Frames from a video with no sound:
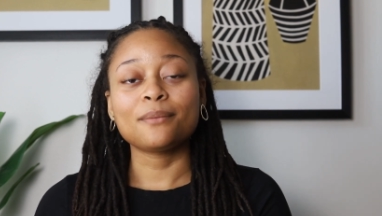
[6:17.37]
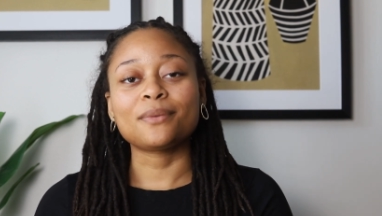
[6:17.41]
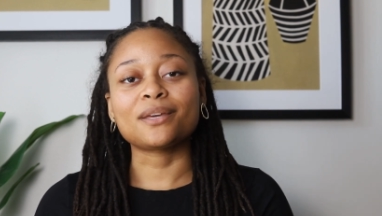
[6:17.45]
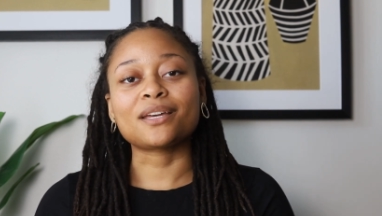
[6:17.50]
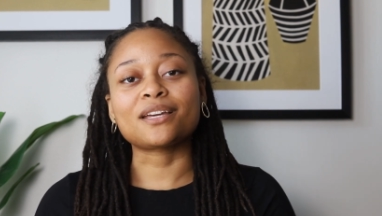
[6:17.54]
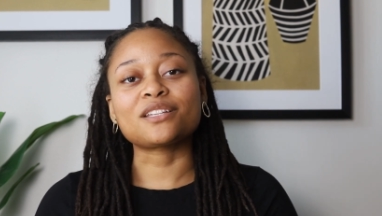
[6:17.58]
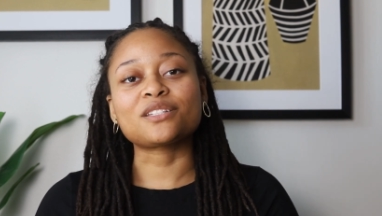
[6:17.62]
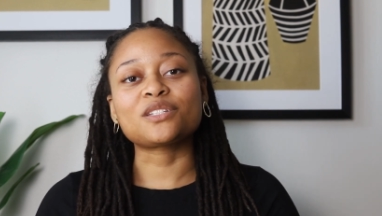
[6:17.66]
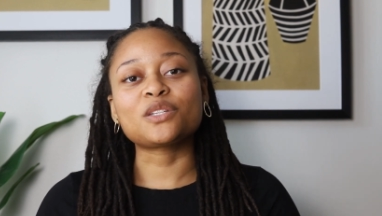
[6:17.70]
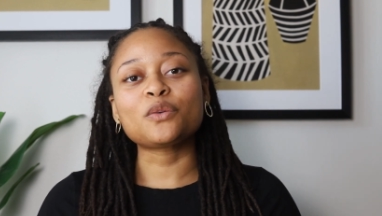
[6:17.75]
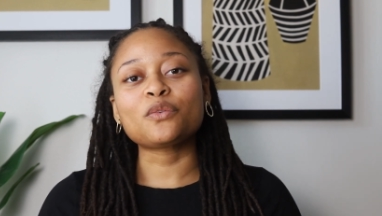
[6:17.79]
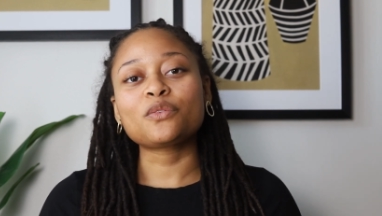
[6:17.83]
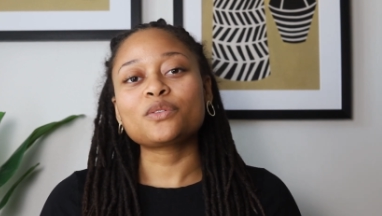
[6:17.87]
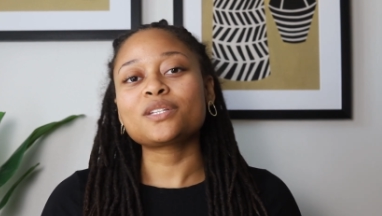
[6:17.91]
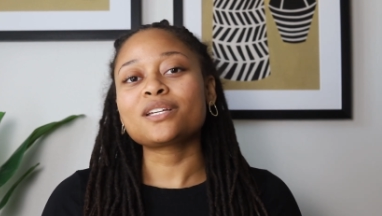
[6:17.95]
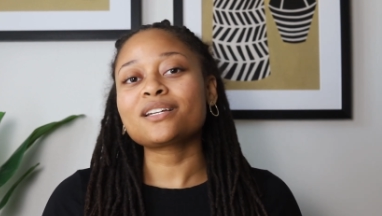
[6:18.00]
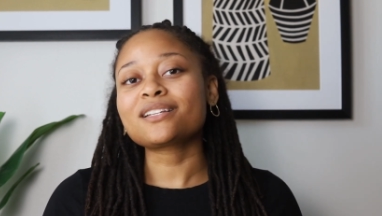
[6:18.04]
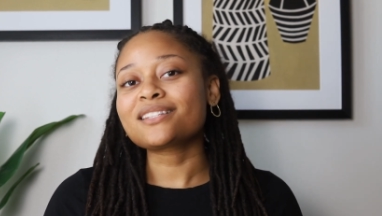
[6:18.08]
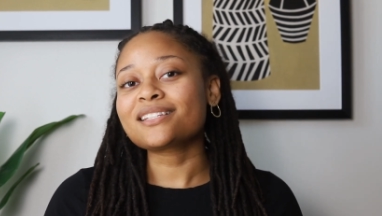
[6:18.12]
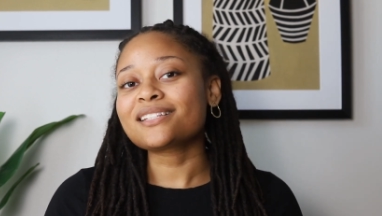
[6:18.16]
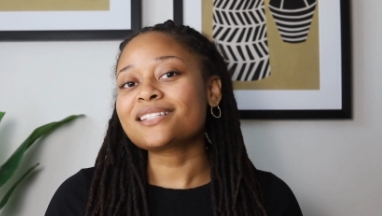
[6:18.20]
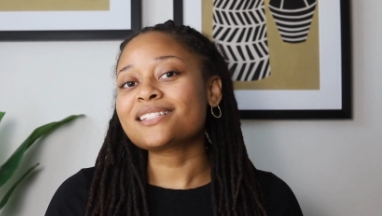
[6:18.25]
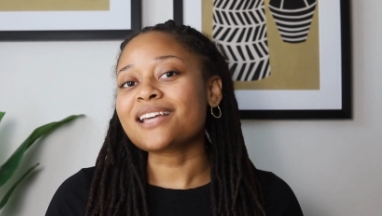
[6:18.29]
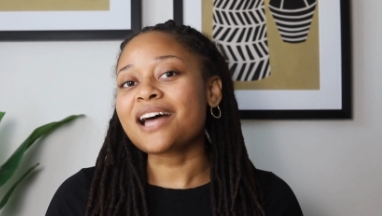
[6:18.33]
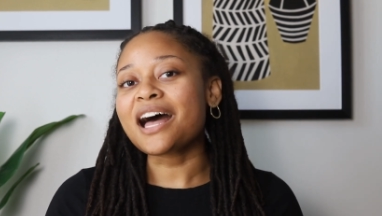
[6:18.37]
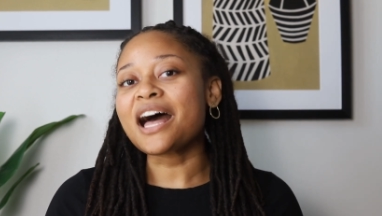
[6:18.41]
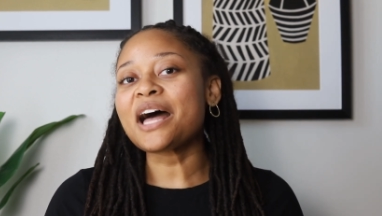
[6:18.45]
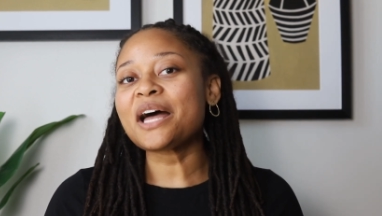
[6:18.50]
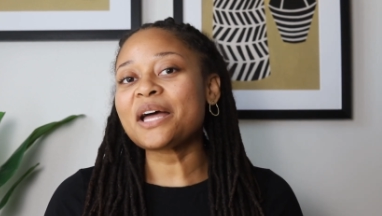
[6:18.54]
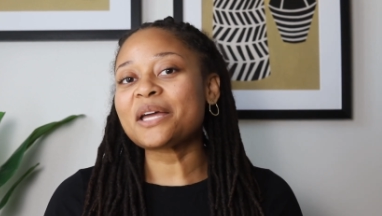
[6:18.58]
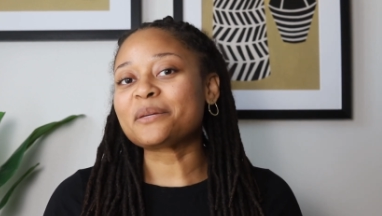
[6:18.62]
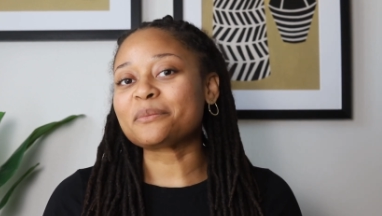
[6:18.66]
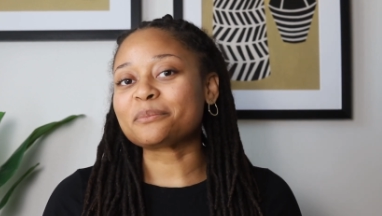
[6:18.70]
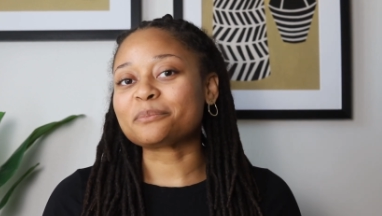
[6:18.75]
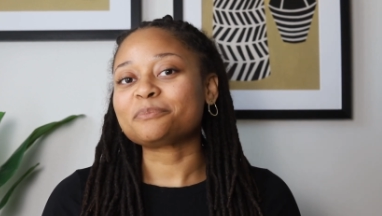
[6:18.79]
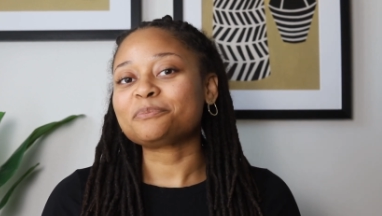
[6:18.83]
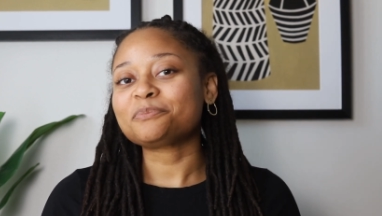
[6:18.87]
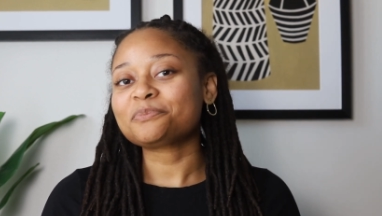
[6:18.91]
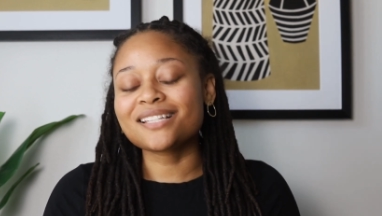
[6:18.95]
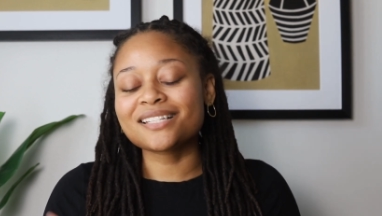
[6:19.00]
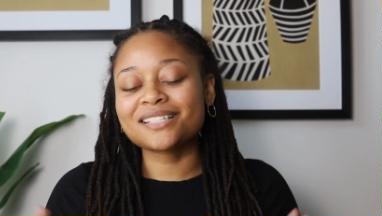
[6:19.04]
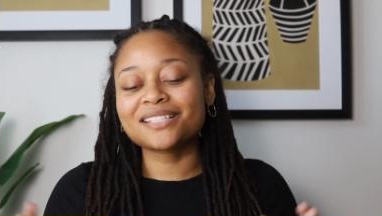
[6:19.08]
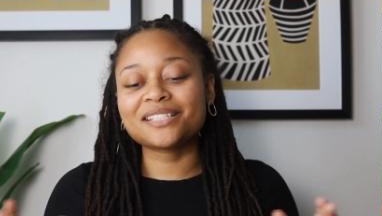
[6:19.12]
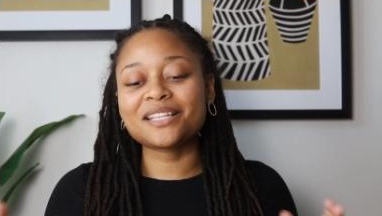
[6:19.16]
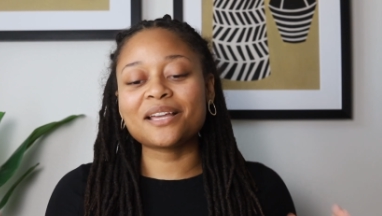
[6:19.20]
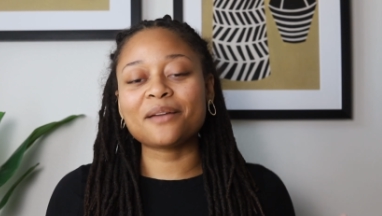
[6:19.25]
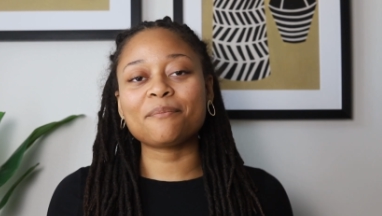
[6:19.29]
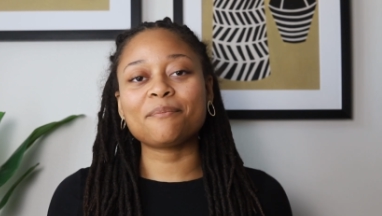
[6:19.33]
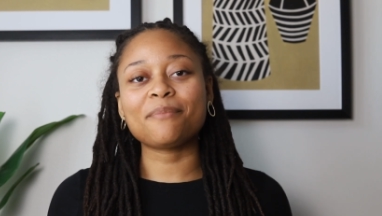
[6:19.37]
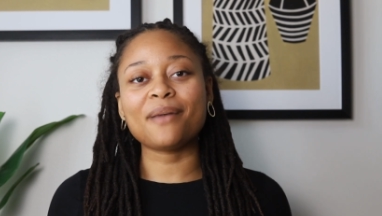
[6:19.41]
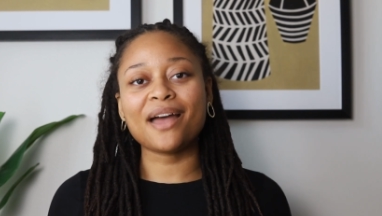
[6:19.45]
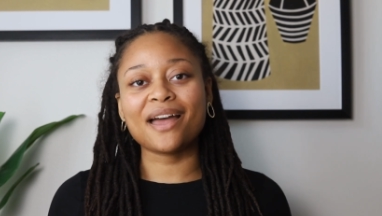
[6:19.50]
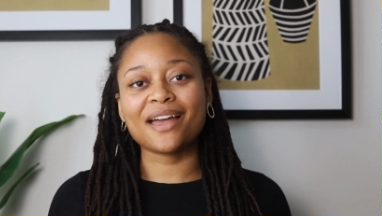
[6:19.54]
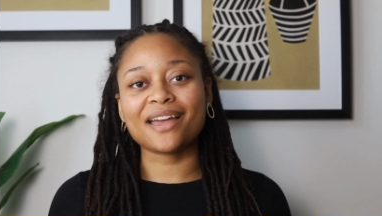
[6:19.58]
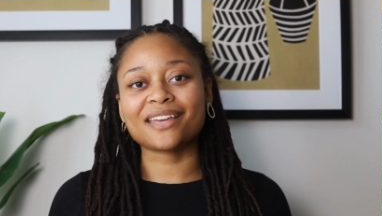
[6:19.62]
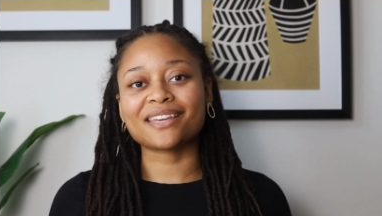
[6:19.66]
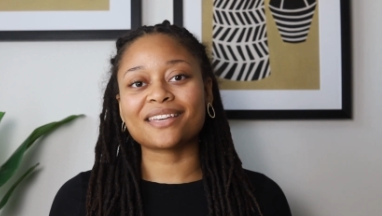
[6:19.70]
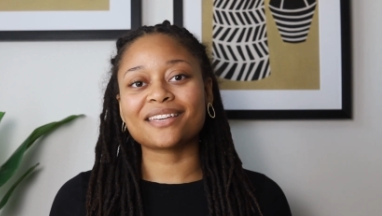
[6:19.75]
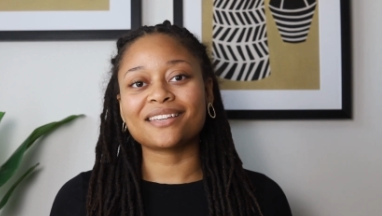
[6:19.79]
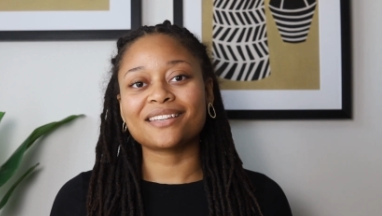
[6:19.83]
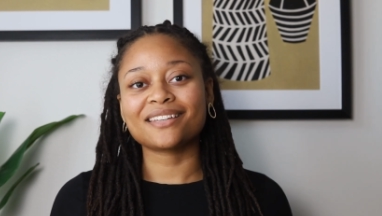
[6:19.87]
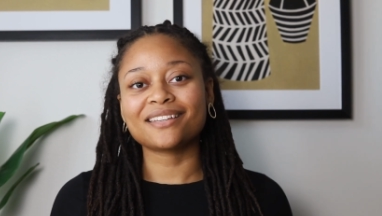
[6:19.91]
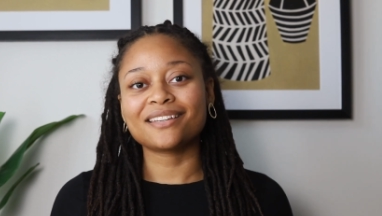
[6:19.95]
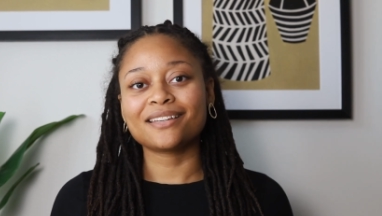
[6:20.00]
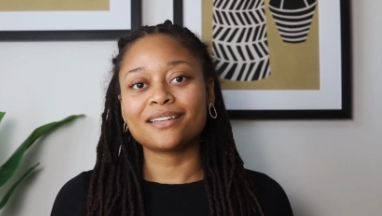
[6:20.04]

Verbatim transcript: because you took the time to step back